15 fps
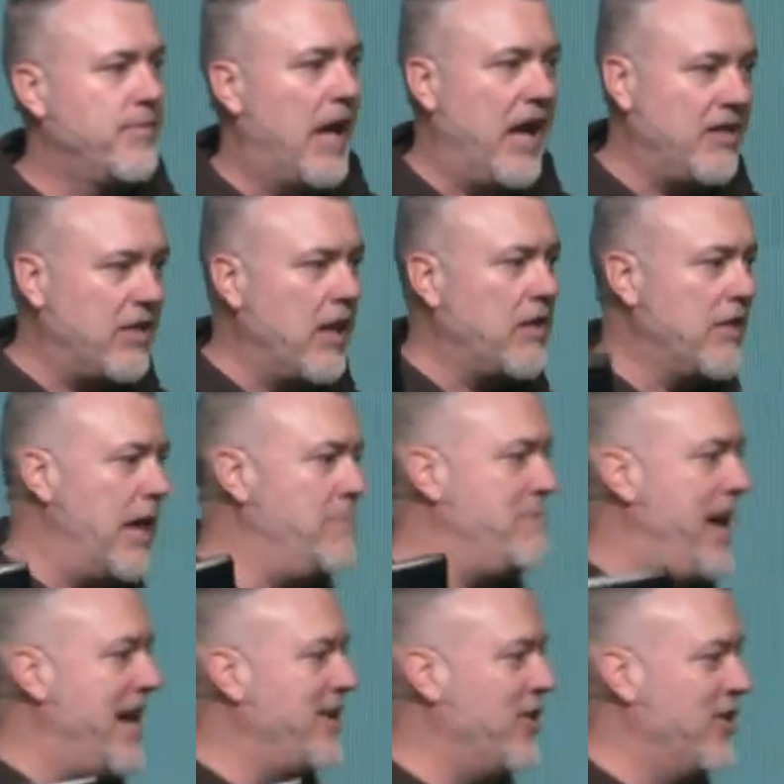I think that
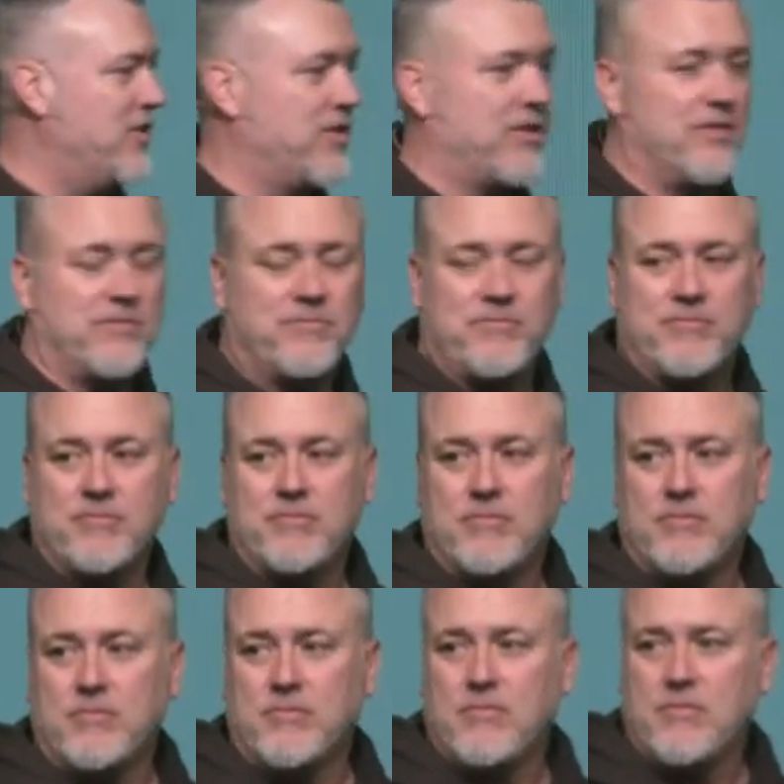matters.
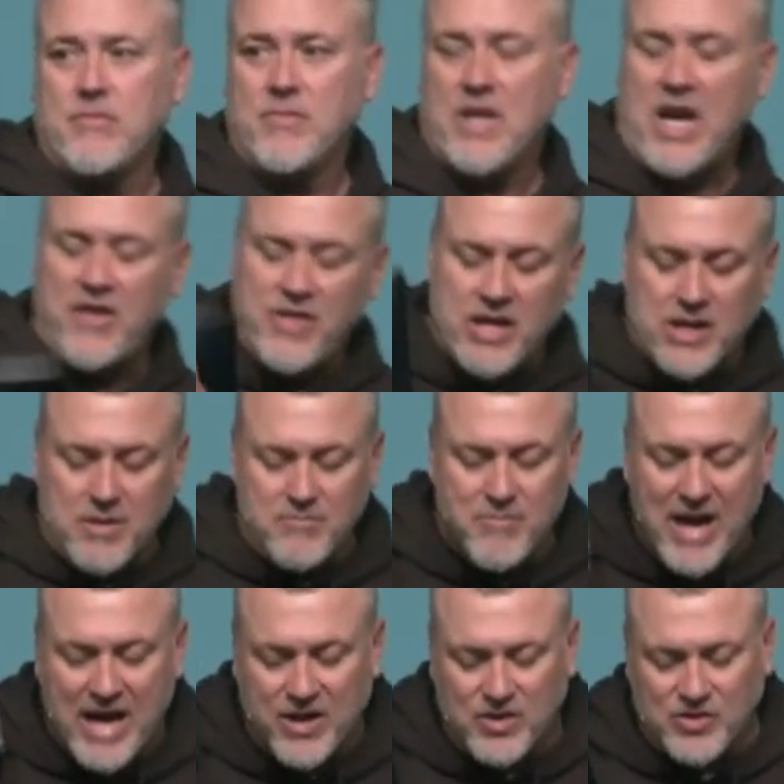I think it
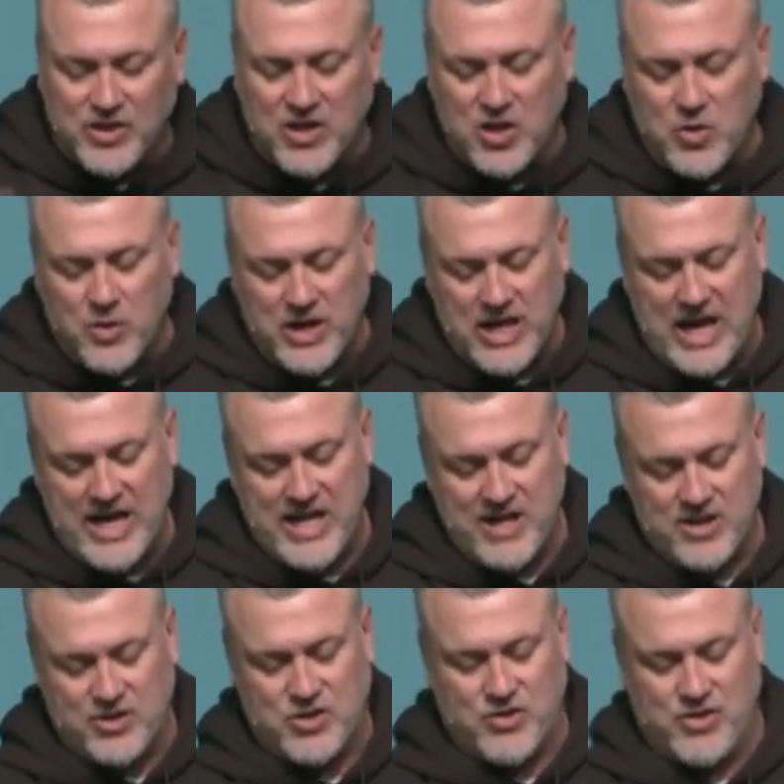matters that you and I
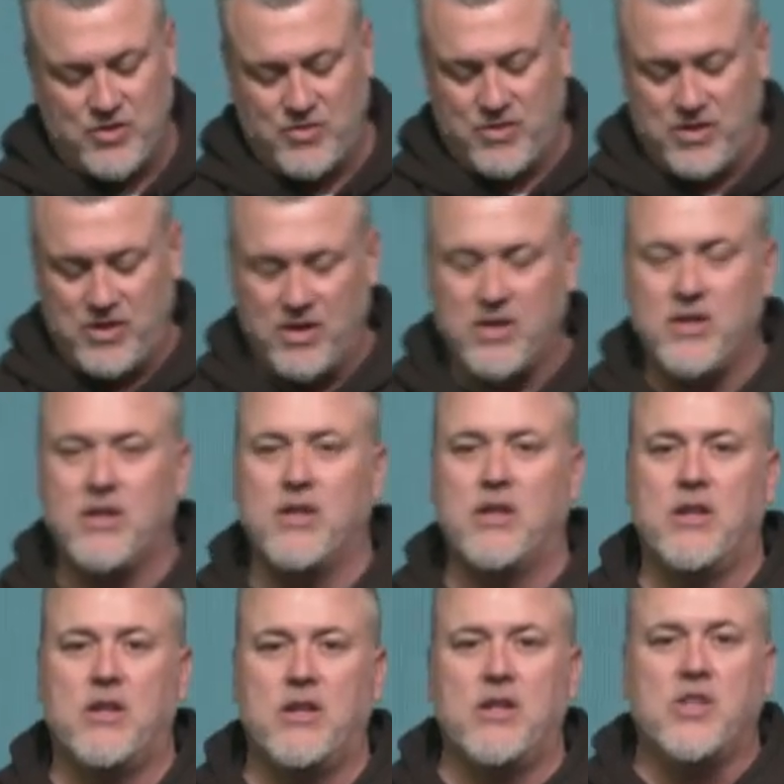hear truth.
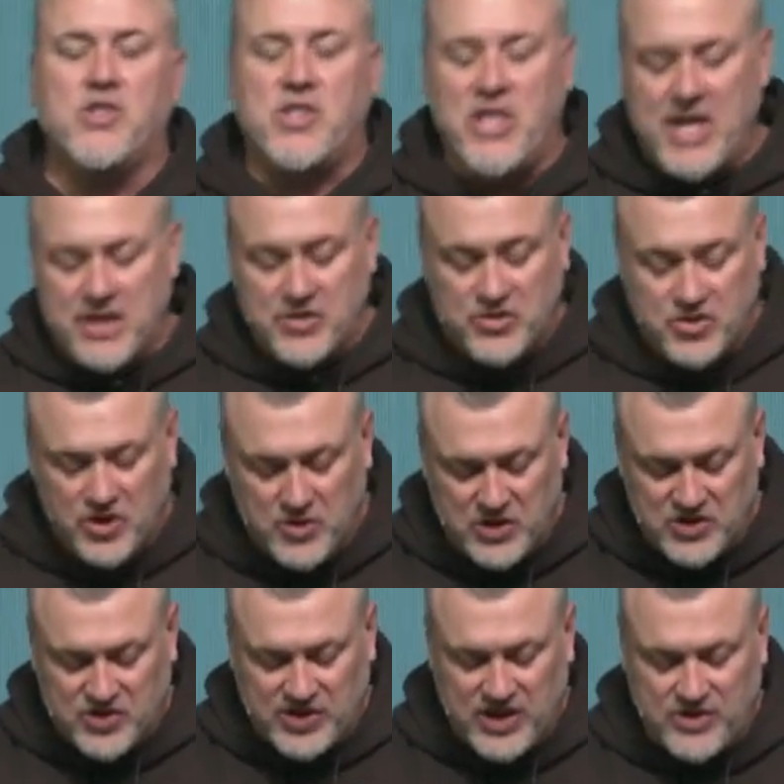C.S.
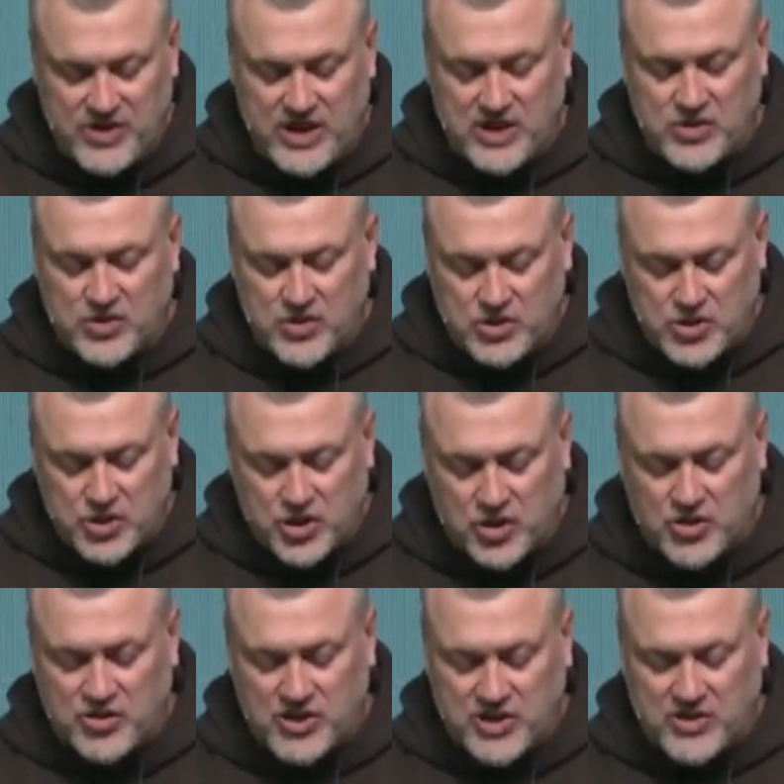Lewis said this, the
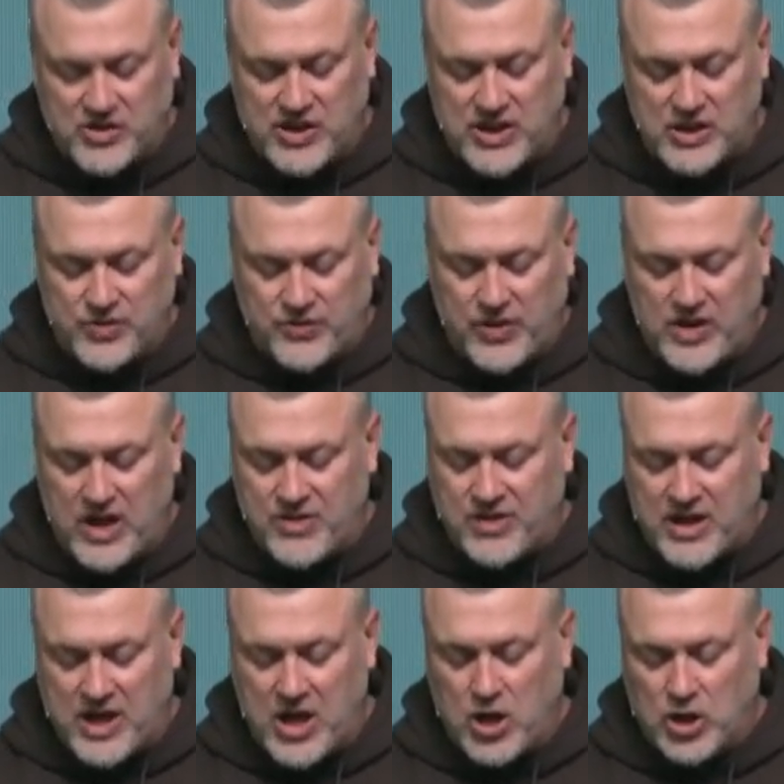church exists for nothing